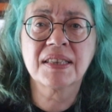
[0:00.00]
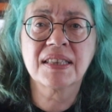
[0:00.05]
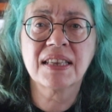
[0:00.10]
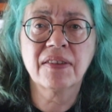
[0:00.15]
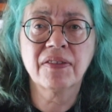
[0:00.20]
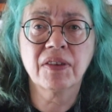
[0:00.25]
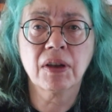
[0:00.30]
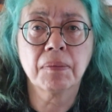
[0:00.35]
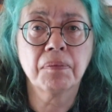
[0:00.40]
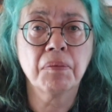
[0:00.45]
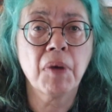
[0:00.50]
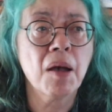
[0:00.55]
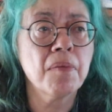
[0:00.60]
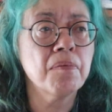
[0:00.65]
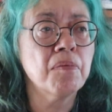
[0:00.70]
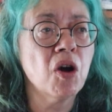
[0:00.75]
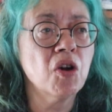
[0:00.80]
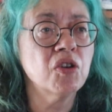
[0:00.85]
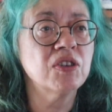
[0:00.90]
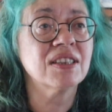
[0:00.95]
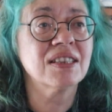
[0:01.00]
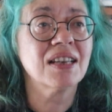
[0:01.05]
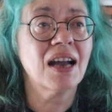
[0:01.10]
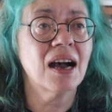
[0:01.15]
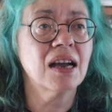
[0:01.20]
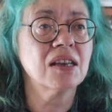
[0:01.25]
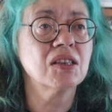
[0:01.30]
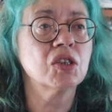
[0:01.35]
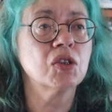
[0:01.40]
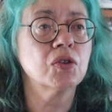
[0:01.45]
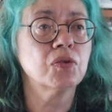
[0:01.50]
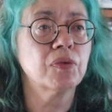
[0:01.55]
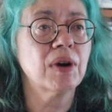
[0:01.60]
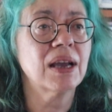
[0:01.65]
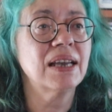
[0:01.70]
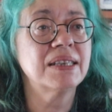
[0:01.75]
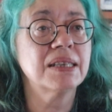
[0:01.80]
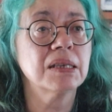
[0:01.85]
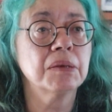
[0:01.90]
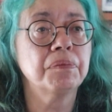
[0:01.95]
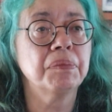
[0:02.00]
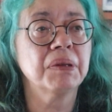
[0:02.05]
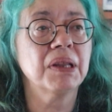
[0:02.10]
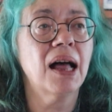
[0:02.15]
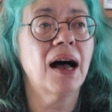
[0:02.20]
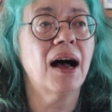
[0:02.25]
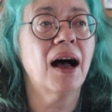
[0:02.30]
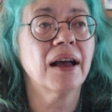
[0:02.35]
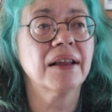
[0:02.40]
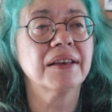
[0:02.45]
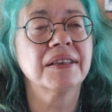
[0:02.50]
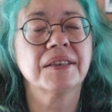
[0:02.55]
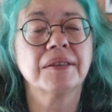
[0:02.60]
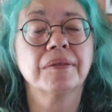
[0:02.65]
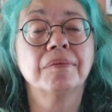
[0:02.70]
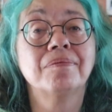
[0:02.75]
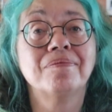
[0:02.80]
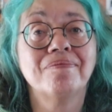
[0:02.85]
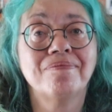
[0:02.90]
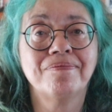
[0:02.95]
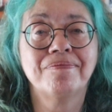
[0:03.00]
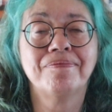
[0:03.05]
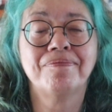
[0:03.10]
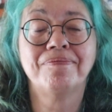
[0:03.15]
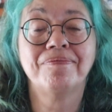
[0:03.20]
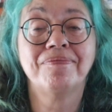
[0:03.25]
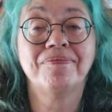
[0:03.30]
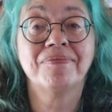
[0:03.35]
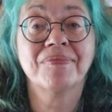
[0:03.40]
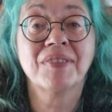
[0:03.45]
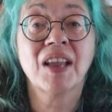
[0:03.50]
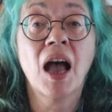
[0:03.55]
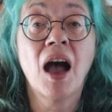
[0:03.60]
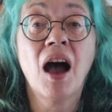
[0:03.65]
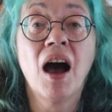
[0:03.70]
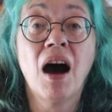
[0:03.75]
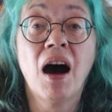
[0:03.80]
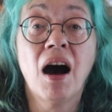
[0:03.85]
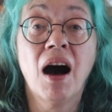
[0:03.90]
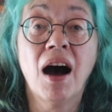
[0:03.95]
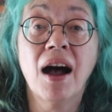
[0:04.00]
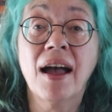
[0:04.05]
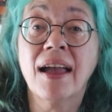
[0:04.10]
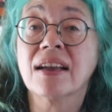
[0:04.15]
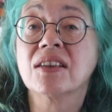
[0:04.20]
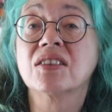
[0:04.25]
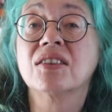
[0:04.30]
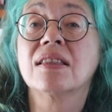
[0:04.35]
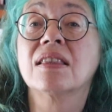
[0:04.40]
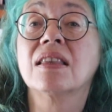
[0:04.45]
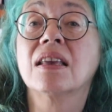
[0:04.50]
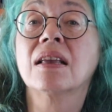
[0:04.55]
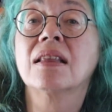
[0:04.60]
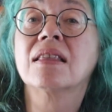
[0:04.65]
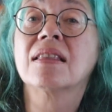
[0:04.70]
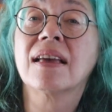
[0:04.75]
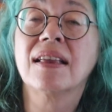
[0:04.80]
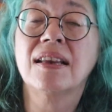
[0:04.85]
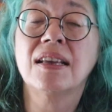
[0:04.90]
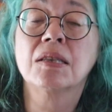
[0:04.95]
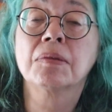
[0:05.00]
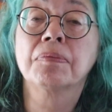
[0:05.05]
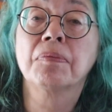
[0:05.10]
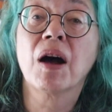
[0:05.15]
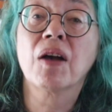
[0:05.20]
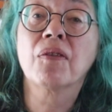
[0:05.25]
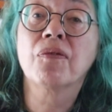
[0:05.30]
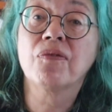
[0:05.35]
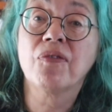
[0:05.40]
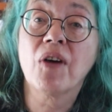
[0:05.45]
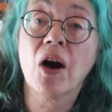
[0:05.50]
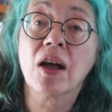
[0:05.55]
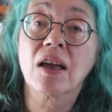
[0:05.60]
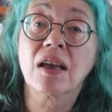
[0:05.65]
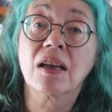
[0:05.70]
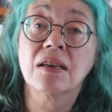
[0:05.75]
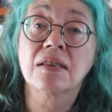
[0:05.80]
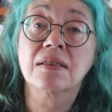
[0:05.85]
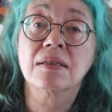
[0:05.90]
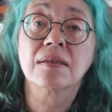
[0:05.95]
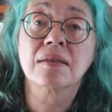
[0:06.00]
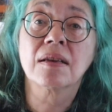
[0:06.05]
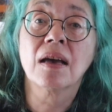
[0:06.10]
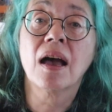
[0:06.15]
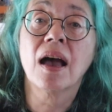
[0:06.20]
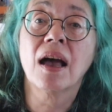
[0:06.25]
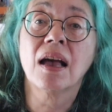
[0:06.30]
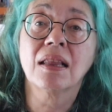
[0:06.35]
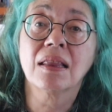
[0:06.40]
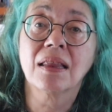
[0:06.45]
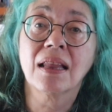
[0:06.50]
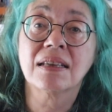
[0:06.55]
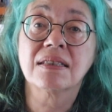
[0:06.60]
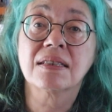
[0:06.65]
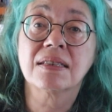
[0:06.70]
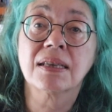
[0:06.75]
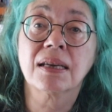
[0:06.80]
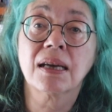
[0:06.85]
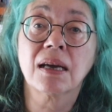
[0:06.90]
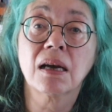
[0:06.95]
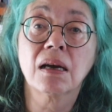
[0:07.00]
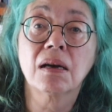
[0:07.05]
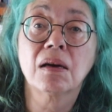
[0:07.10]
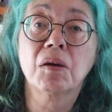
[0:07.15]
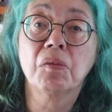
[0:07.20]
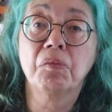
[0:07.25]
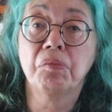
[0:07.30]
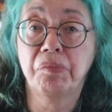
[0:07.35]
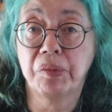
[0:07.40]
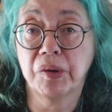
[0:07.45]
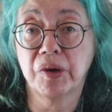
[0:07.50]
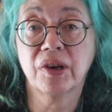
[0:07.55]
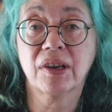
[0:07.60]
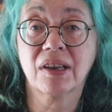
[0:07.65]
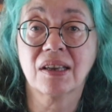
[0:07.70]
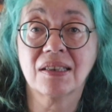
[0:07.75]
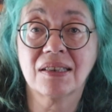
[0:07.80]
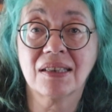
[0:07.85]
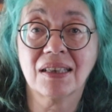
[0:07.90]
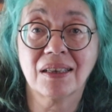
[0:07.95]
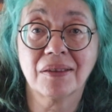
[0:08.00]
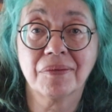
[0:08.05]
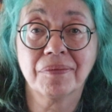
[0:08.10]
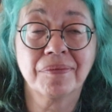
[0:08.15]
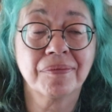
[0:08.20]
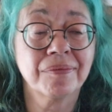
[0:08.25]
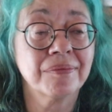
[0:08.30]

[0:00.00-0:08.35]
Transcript: 7, my most underrated plant. I actually think that is my Ficus elastica Burgundy.